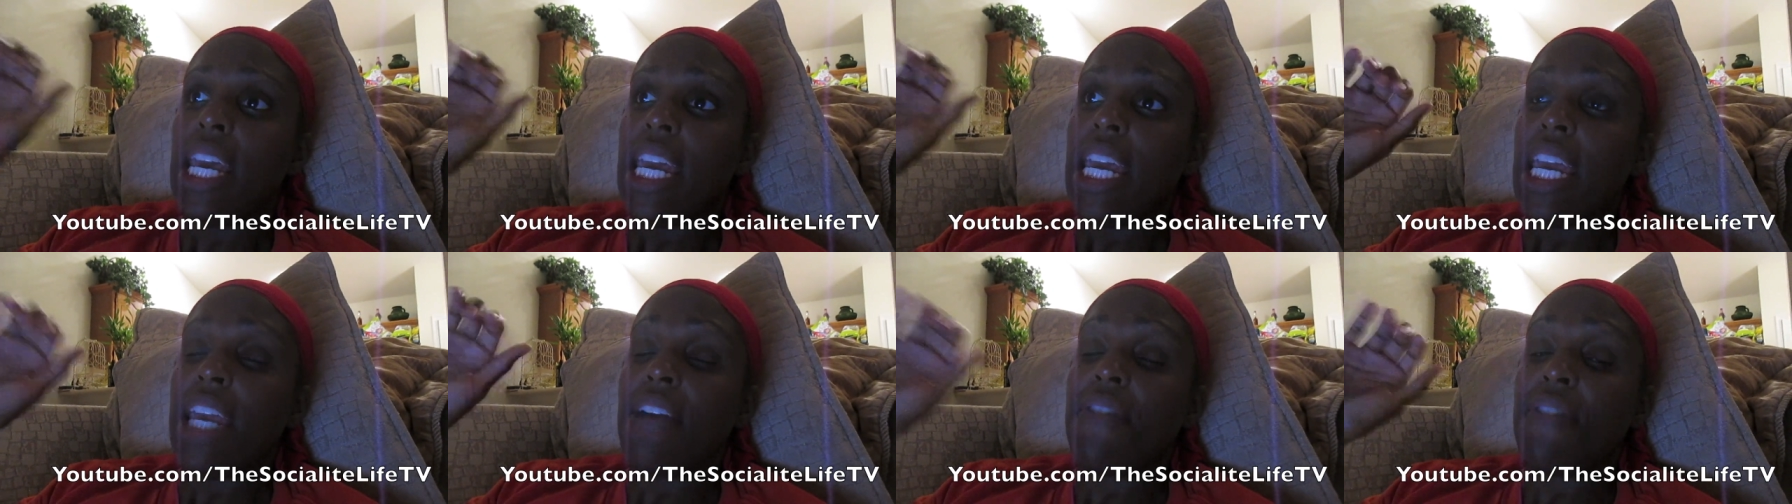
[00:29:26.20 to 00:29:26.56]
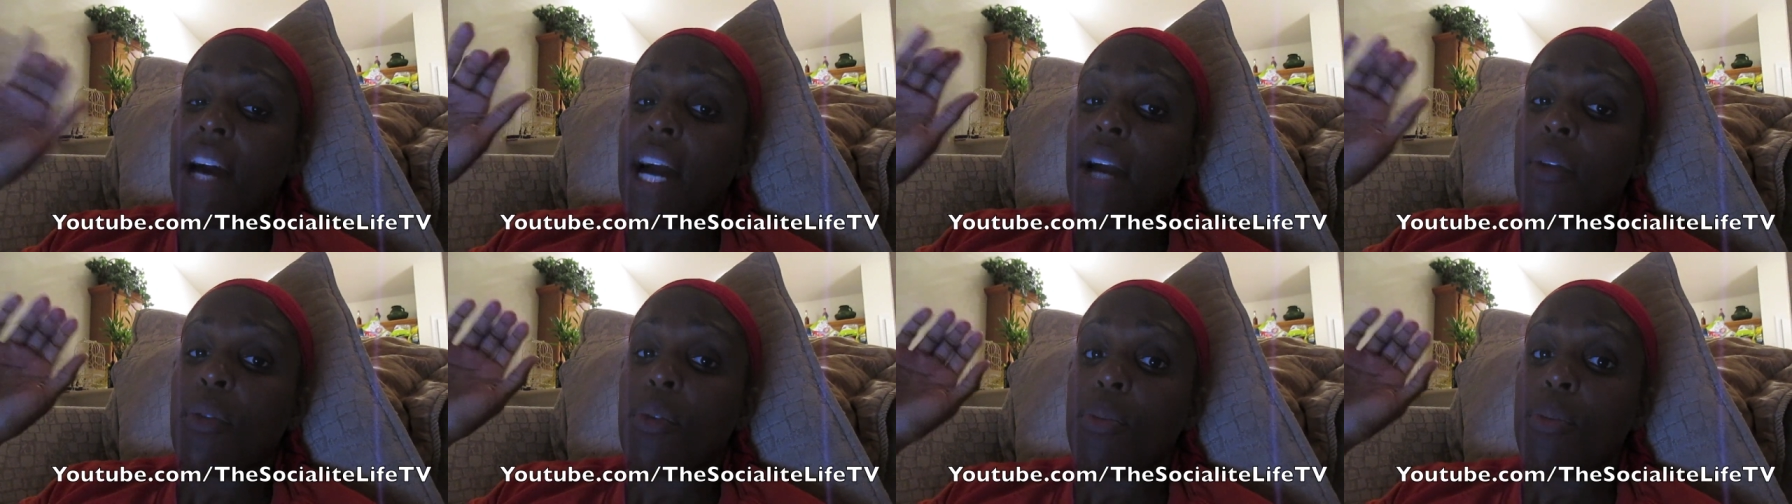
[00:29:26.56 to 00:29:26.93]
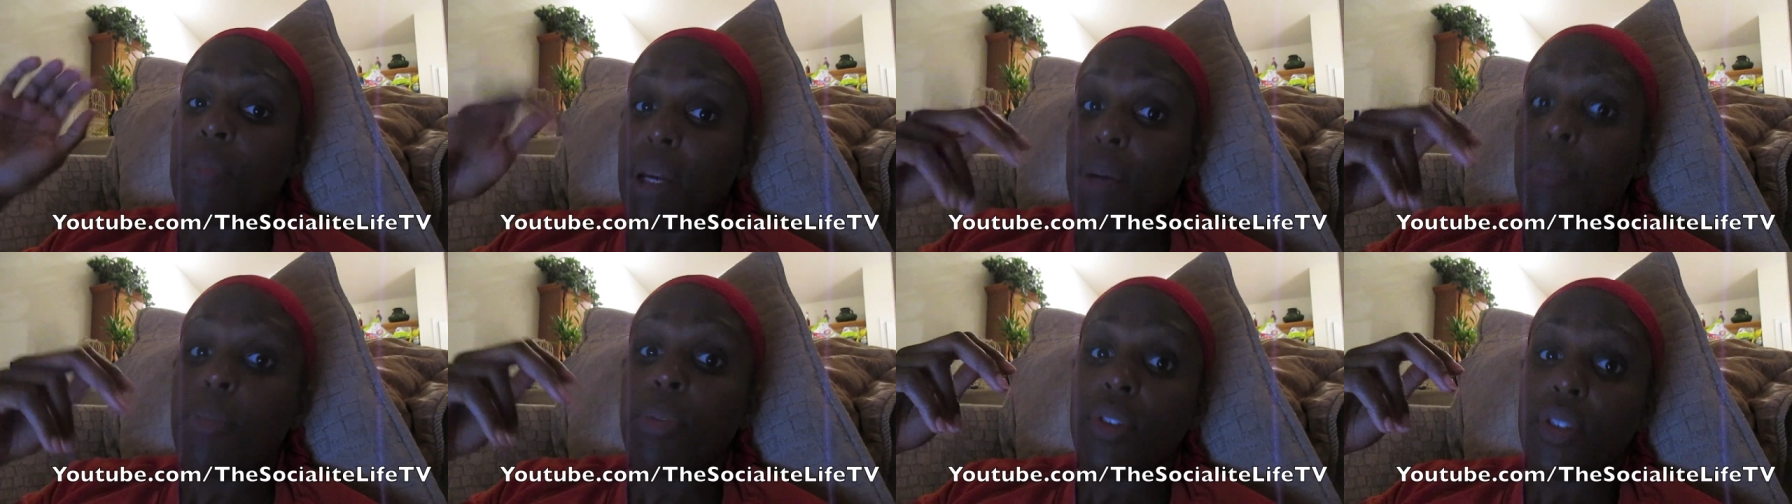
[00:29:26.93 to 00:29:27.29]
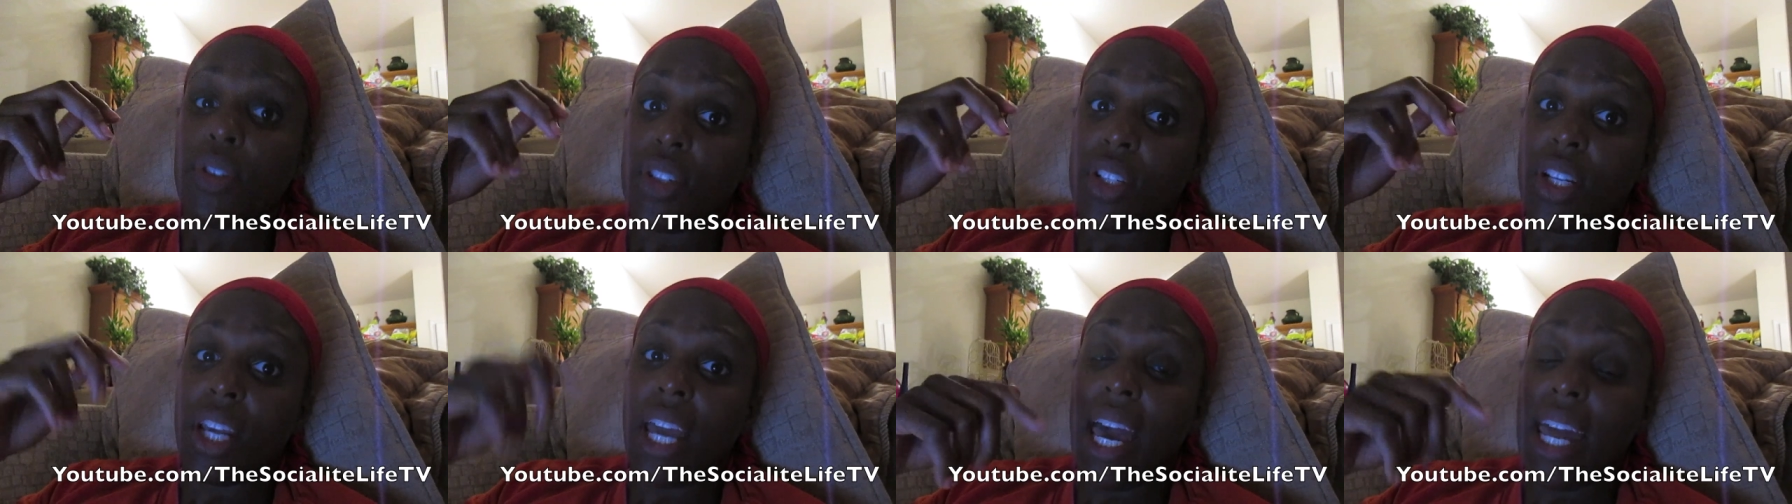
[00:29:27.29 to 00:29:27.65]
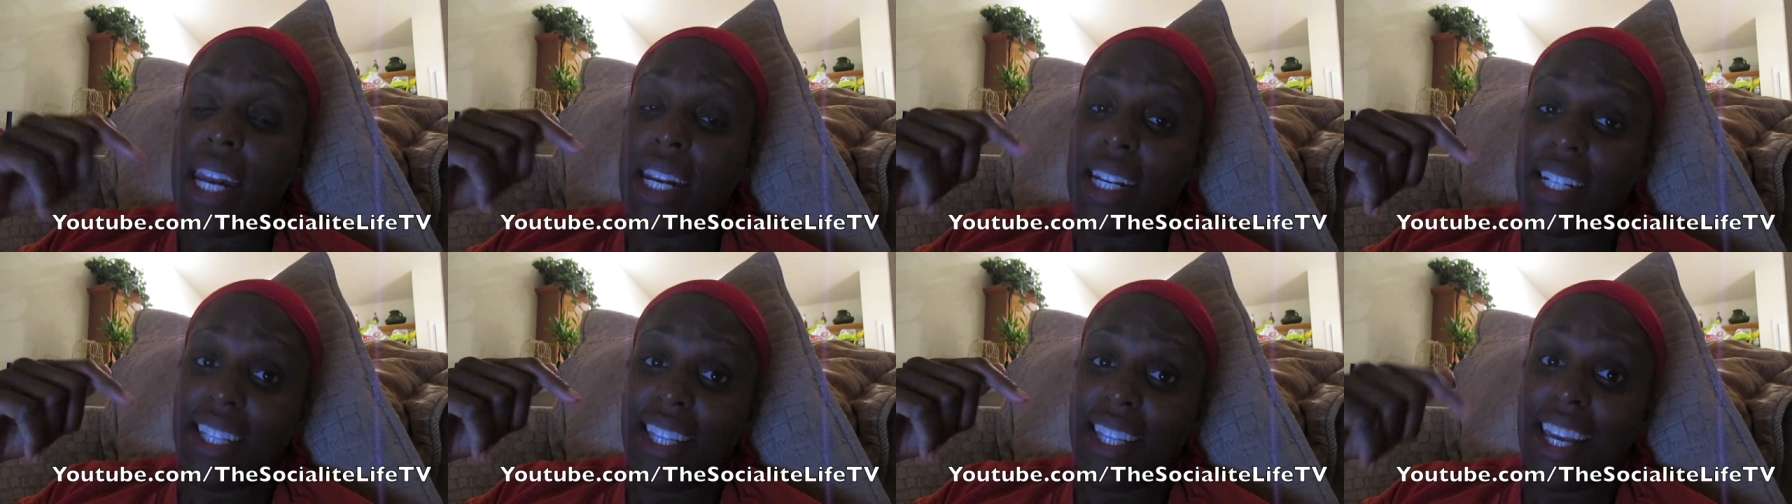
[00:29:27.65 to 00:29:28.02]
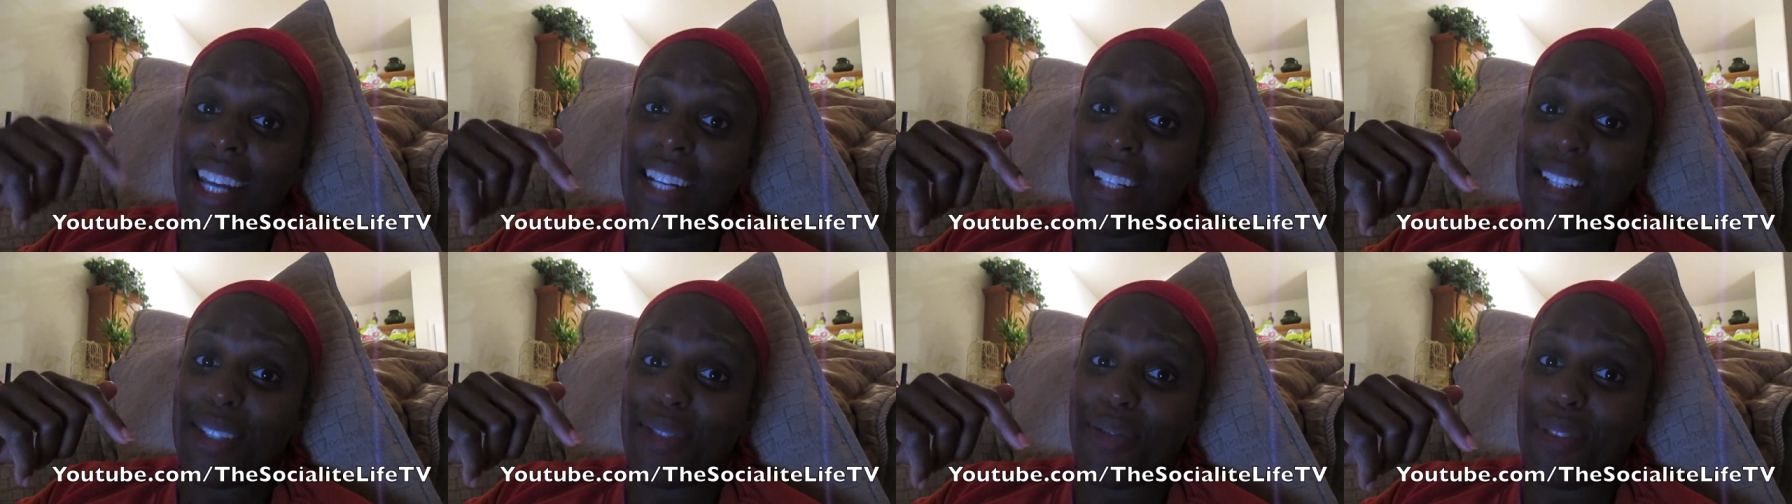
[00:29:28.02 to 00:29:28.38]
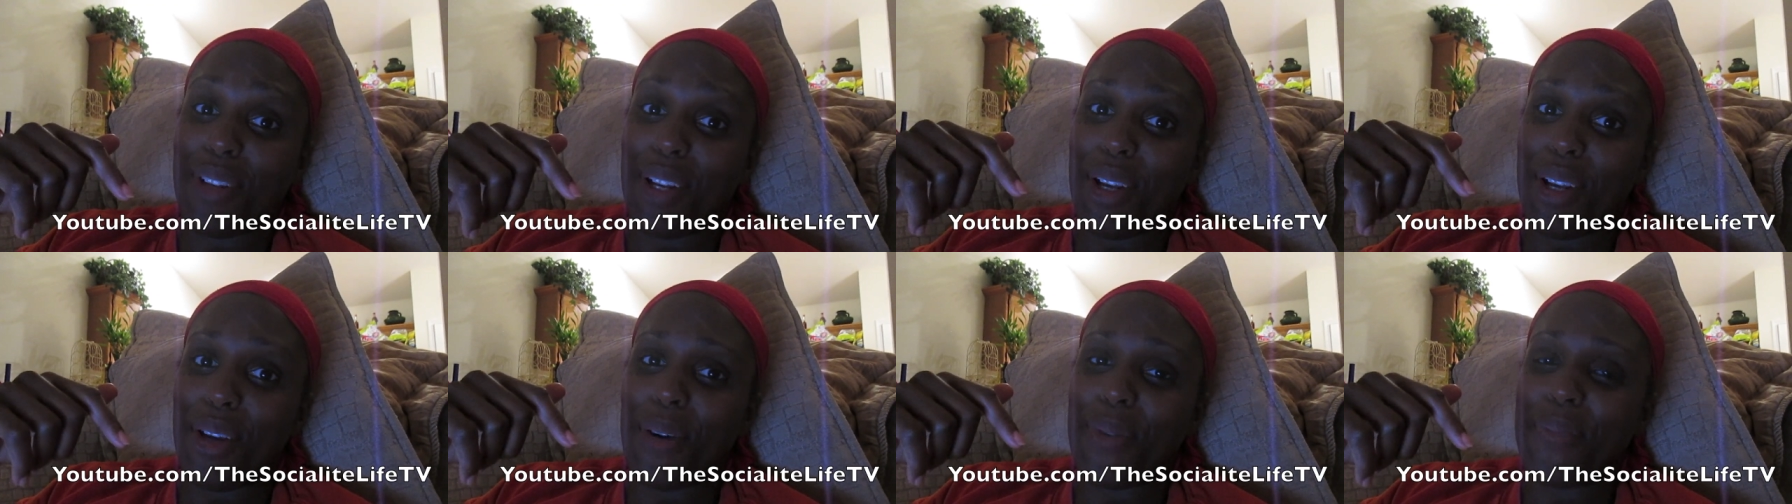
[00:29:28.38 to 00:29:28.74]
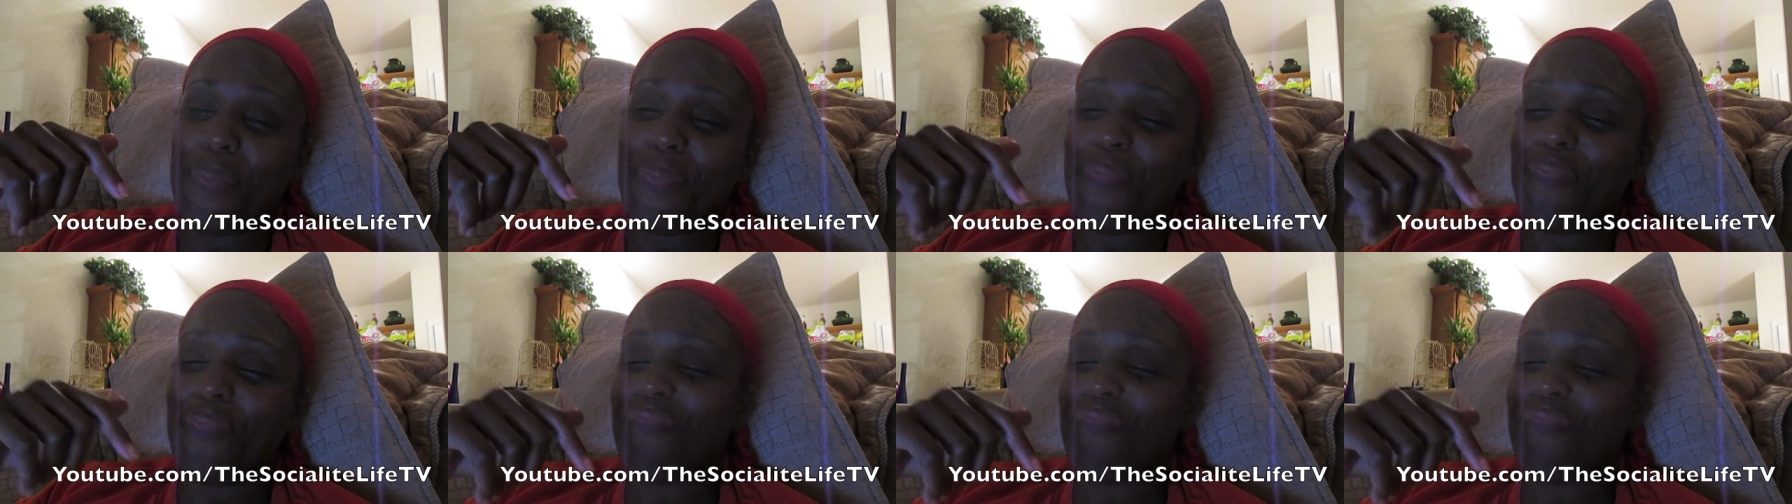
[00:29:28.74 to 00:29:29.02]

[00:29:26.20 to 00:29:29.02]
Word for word: If I remember to edit at the end of this video,